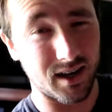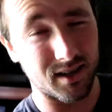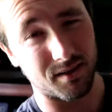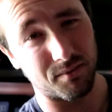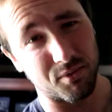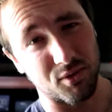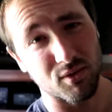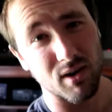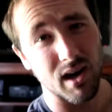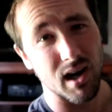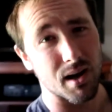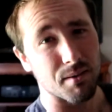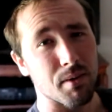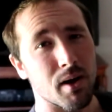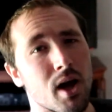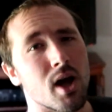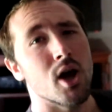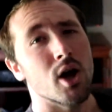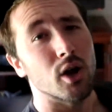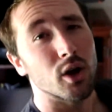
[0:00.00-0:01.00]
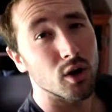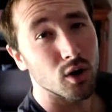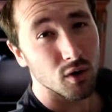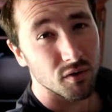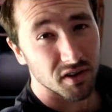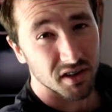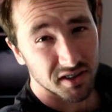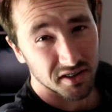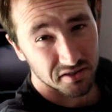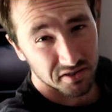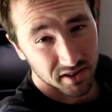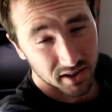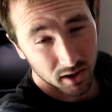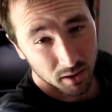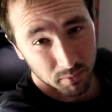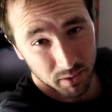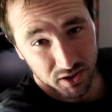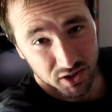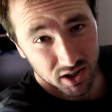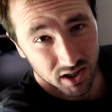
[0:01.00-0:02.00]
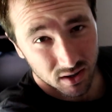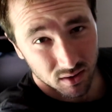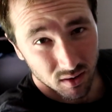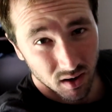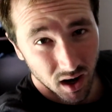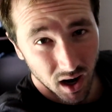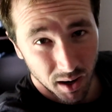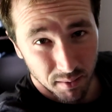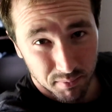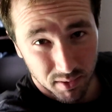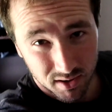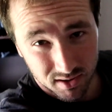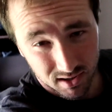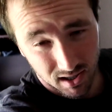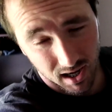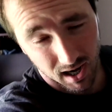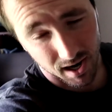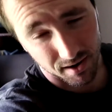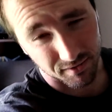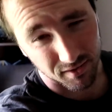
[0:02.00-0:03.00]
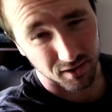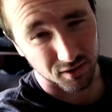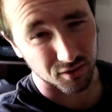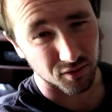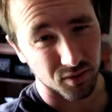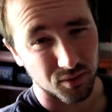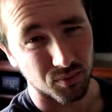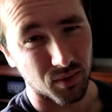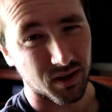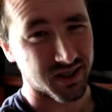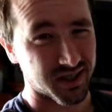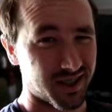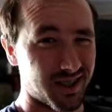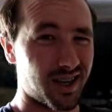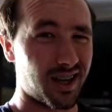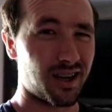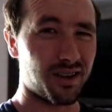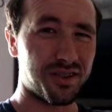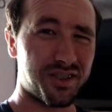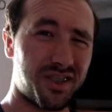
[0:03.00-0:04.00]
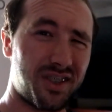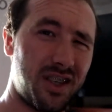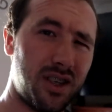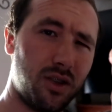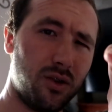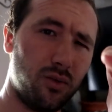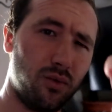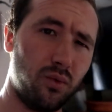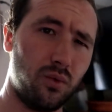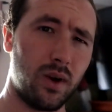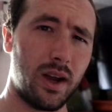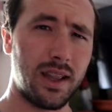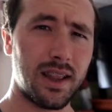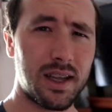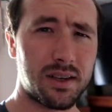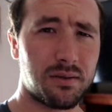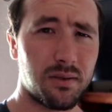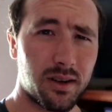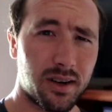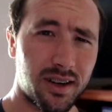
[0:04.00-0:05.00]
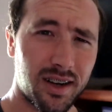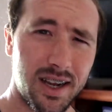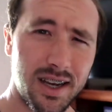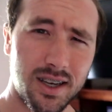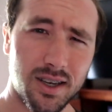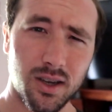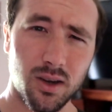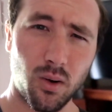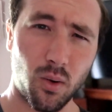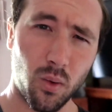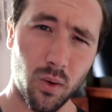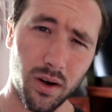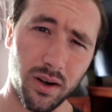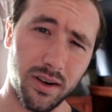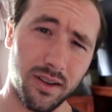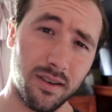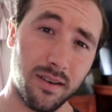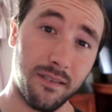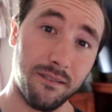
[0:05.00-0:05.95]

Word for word: and subscribe. New videos are here on my channel. I'm gonna like. Thanks so much for watching. I'll see you in live stream next night or another